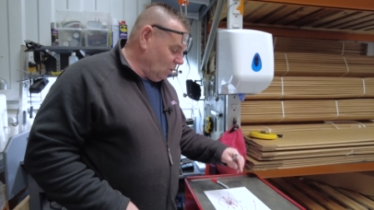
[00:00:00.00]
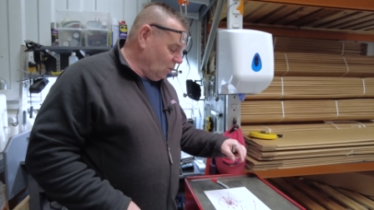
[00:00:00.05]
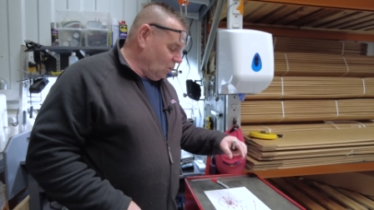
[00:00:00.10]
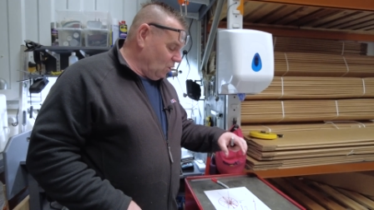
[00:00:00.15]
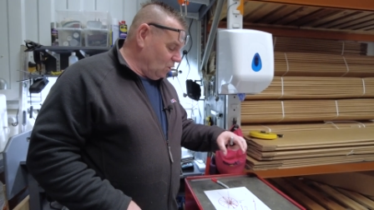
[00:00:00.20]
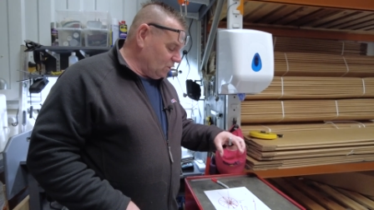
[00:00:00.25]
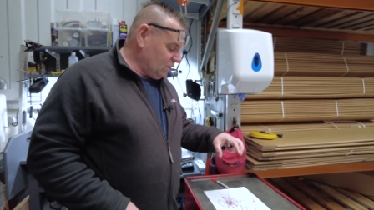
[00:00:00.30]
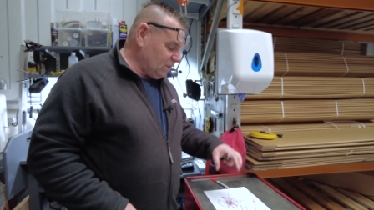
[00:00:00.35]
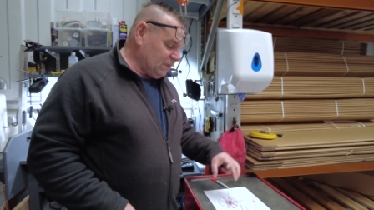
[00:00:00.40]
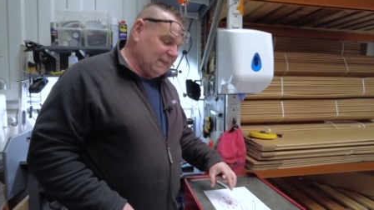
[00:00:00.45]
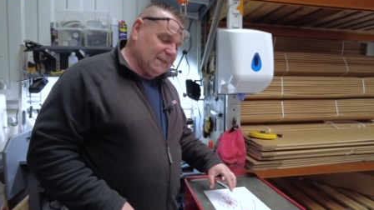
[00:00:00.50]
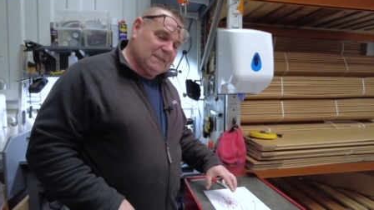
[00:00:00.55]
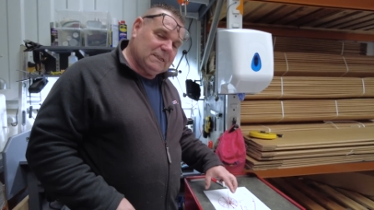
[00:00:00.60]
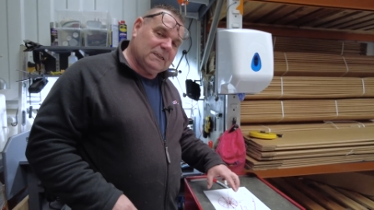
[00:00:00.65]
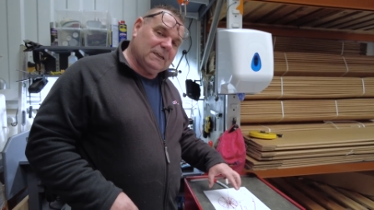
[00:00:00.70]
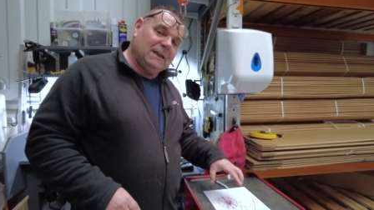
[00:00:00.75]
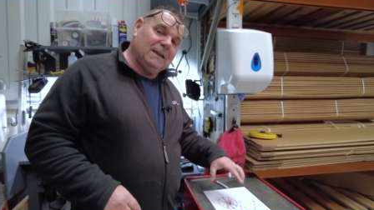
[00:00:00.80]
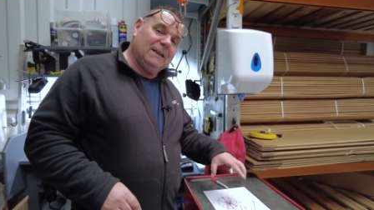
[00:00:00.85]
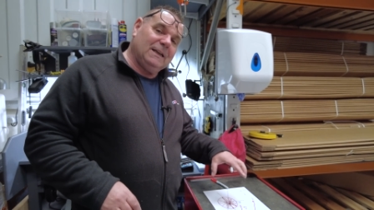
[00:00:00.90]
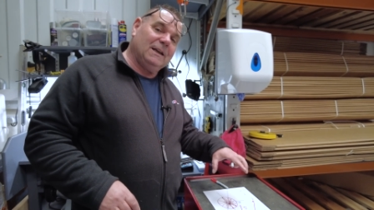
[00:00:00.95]
or
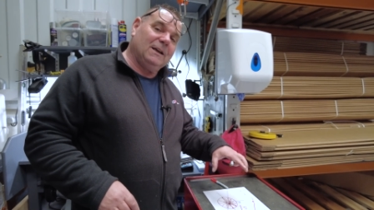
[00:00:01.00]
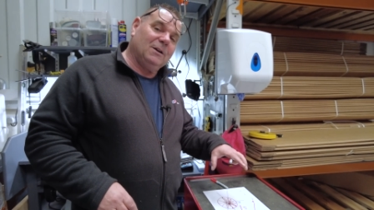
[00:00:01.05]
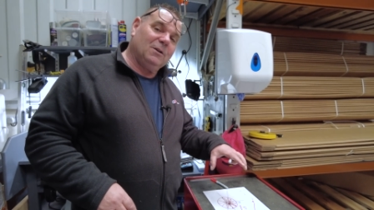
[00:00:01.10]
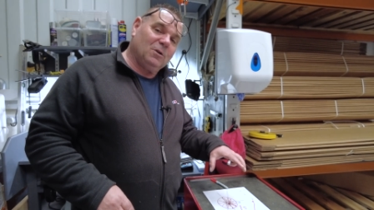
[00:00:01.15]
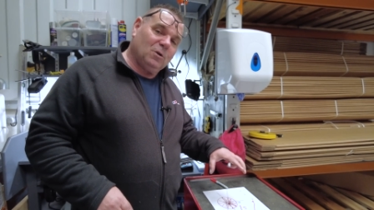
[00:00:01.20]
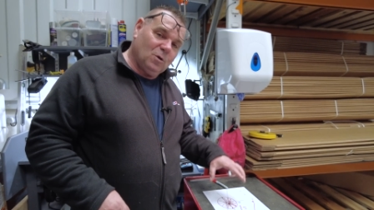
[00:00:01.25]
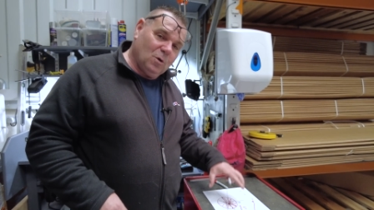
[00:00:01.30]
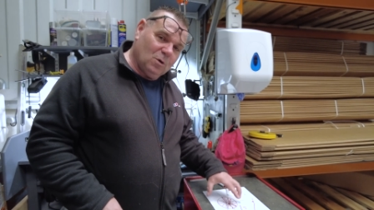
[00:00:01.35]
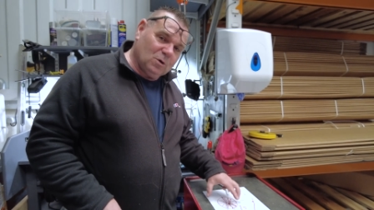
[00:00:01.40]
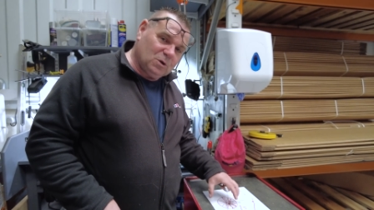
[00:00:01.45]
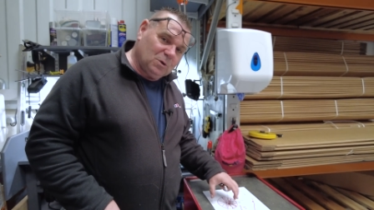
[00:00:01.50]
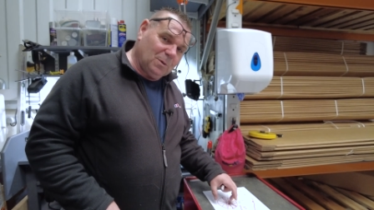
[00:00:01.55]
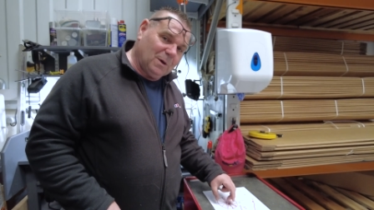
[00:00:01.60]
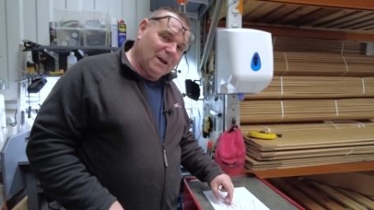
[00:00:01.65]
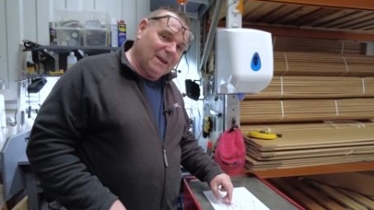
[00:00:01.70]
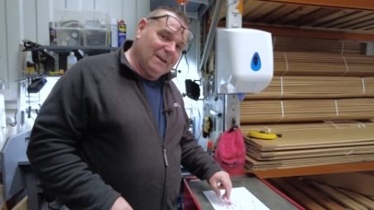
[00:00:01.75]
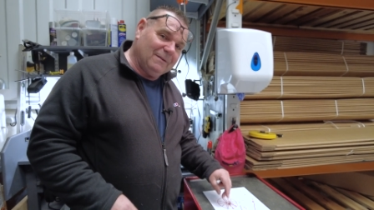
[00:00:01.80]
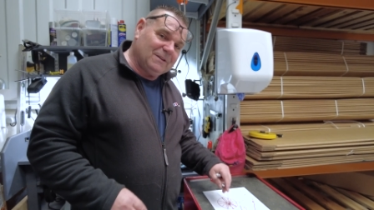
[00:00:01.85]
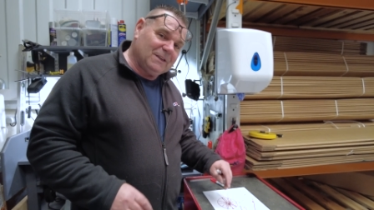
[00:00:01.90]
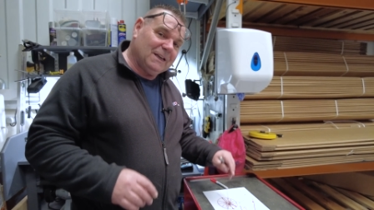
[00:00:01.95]
16 quarter
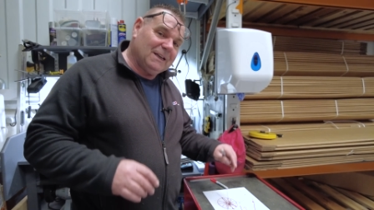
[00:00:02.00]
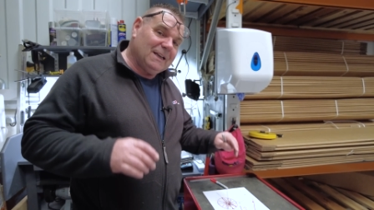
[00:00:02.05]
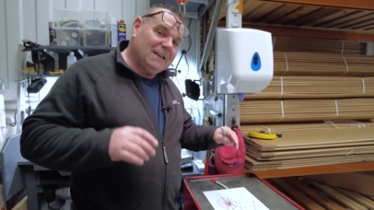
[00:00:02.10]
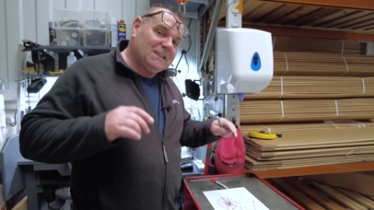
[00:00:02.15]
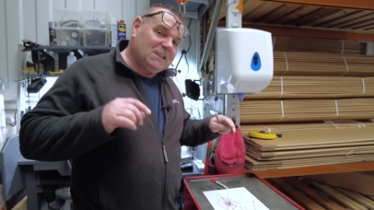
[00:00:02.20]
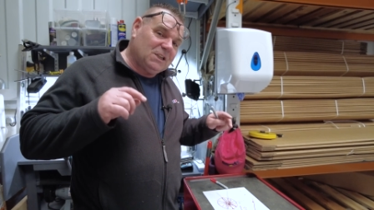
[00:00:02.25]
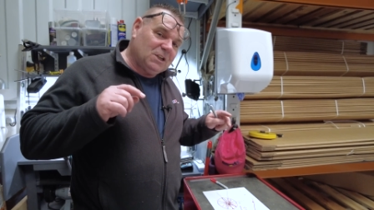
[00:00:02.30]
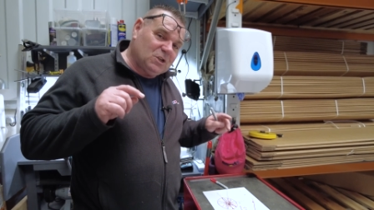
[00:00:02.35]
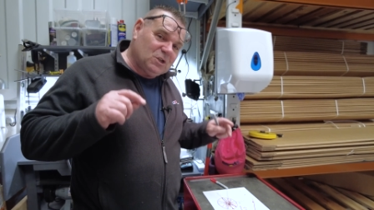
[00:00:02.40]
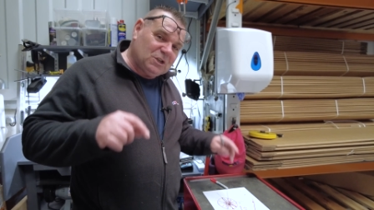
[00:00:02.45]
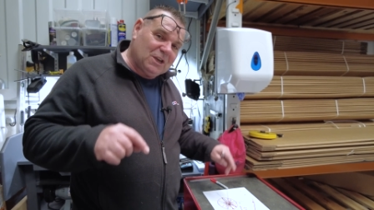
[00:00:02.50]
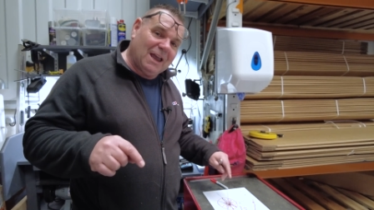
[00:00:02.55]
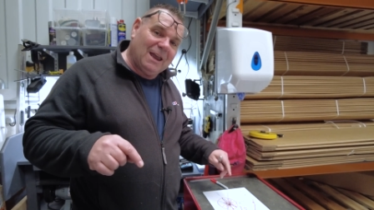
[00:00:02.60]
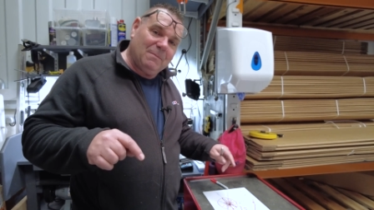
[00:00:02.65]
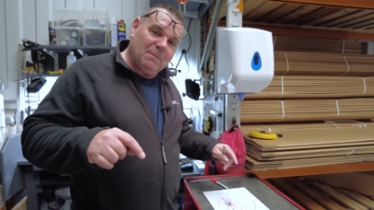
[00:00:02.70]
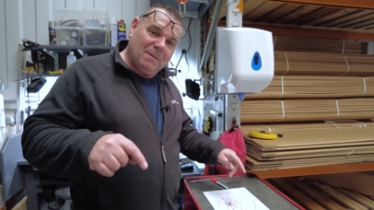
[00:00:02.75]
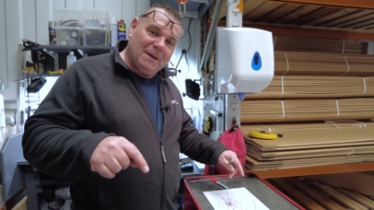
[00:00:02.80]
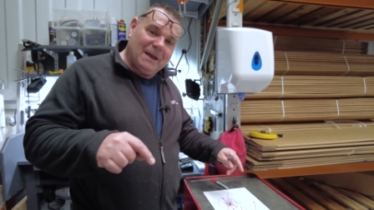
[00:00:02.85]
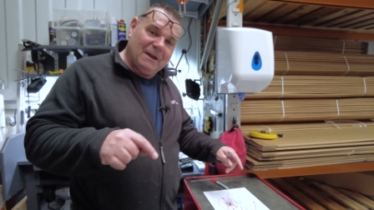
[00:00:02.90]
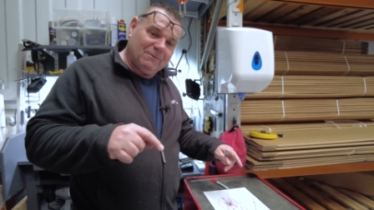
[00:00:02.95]
waves is the
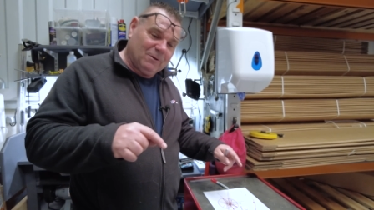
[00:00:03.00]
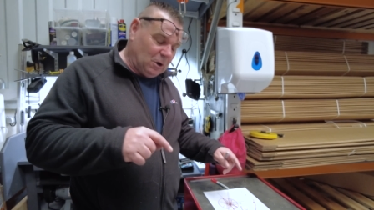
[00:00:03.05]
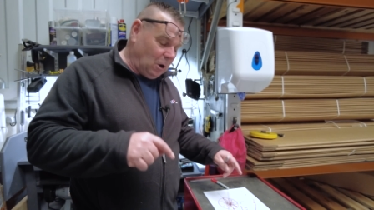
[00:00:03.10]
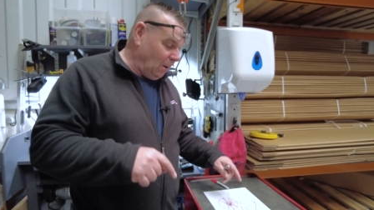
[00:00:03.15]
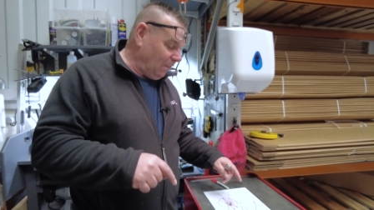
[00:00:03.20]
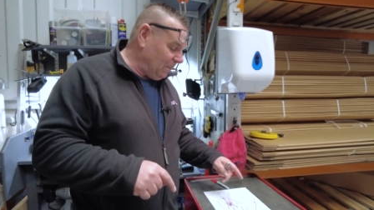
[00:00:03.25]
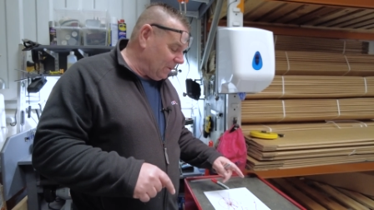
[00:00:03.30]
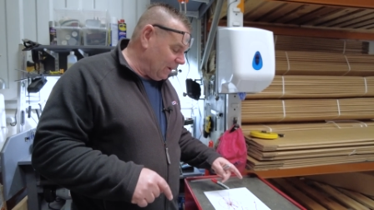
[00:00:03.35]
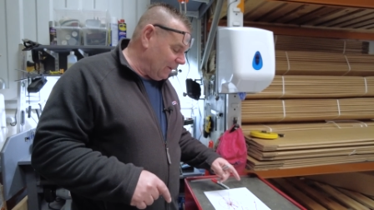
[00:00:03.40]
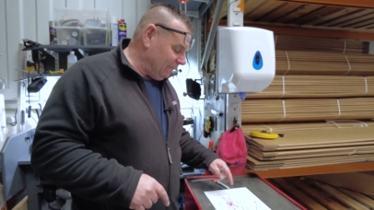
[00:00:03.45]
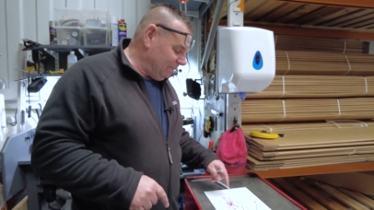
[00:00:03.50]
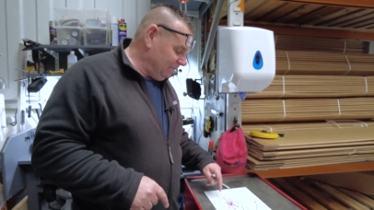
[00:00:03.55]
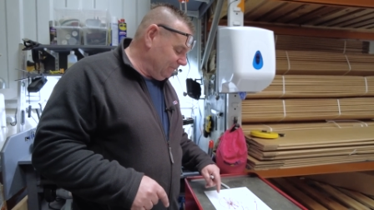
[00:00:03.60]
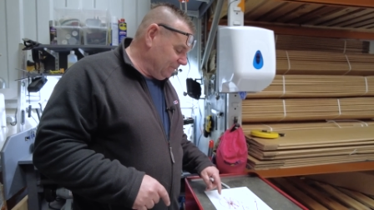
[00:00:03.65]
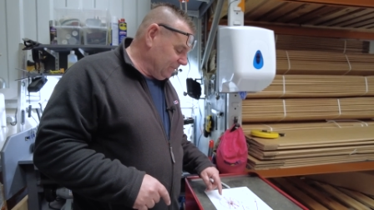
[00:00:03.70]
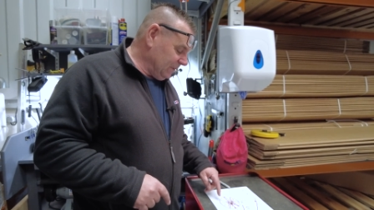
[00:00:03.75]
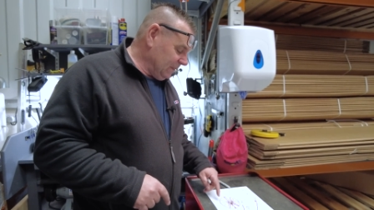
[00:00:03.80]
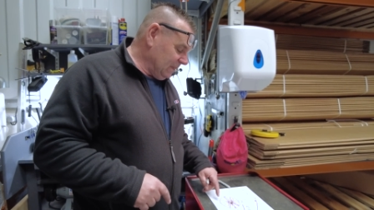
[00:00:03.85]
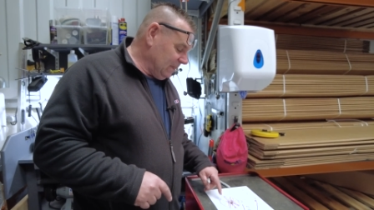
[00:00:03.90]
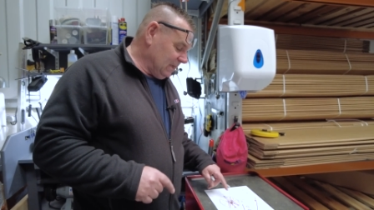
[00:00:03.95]
same amount of copper.
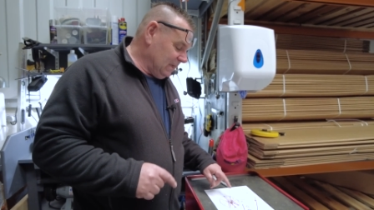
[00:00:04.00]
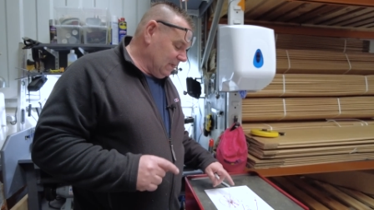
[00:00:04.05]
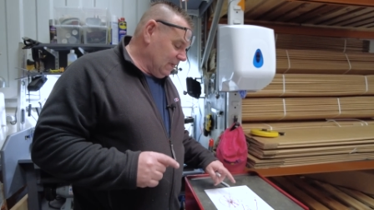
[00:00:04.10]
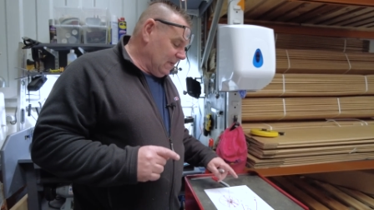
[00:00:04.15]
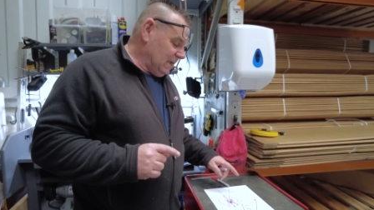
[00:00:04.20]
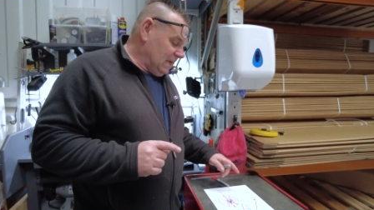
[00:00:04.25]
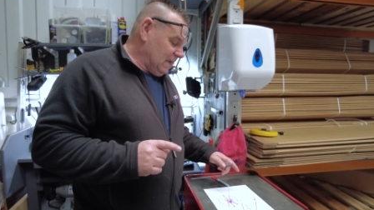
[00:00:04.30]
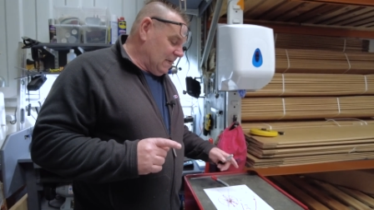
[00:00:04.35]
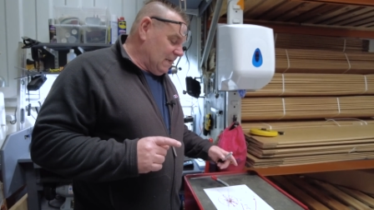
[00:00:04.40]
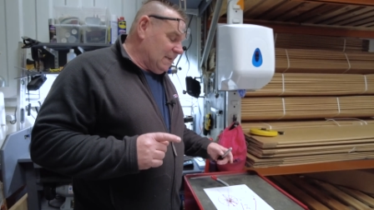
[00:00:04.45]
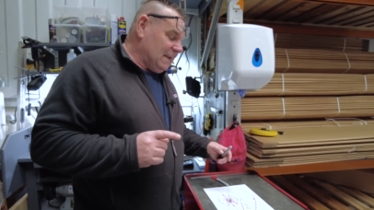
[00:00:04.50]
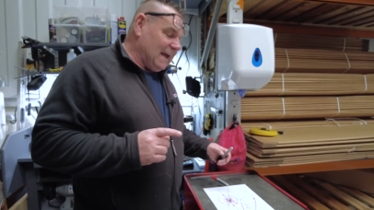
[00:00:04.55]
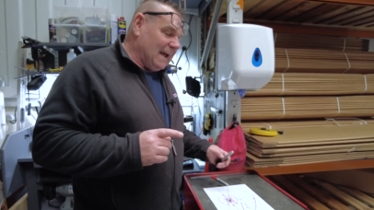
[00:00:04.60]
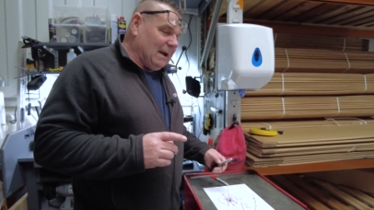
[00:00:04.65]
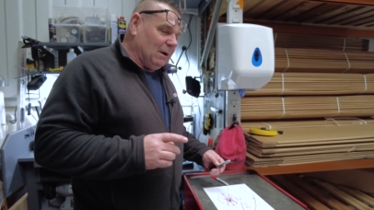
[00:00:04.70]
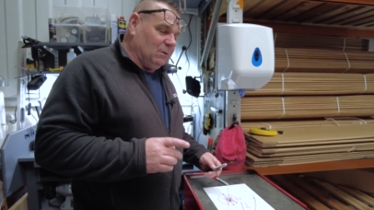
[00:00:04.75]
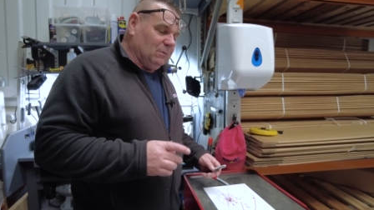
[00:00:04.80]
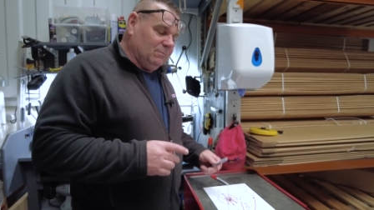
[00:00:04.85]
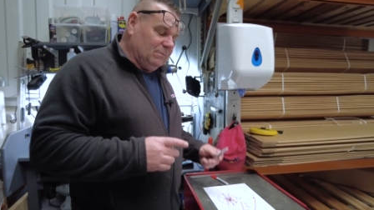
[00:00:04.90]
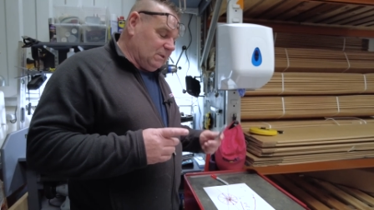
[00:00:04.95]

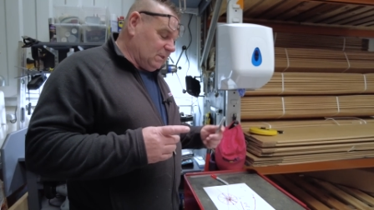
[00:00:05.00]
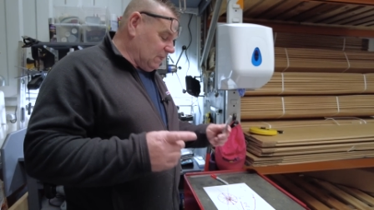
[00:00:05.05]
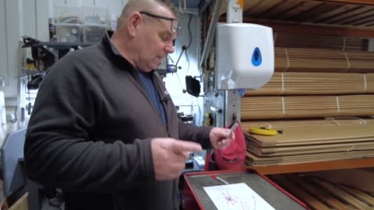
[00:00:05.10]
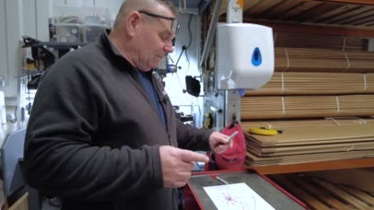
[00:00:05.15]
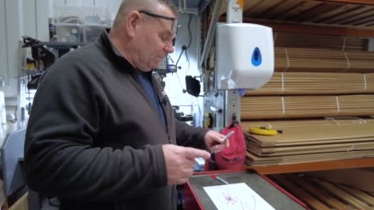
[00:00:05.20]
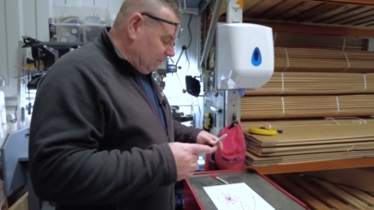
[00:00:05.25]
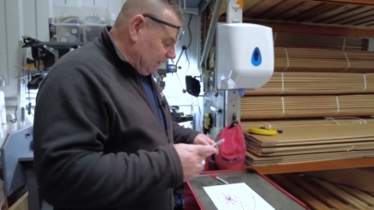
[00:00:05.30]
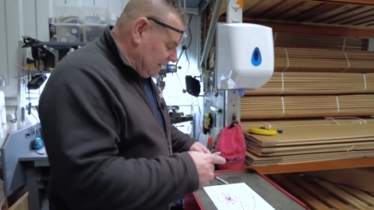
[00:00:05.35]
Now, some